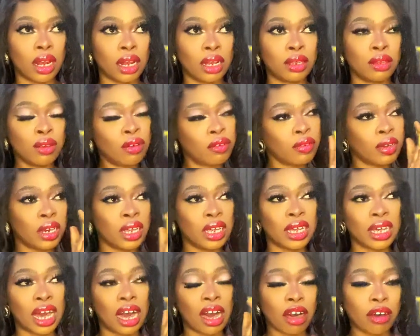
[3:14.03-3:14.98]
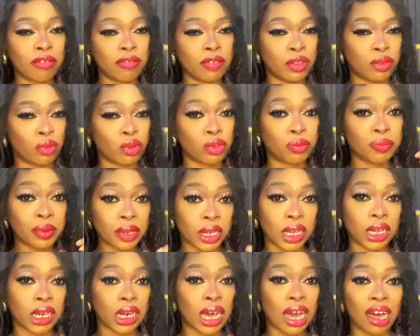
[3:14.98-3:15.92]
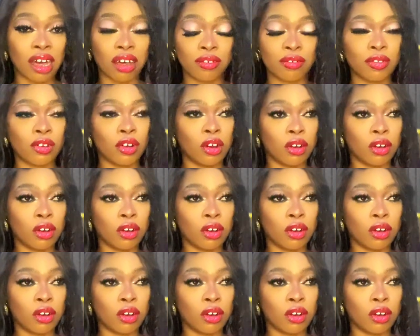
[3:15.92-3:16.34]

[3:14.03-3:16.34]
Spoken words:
not really half, it was more than half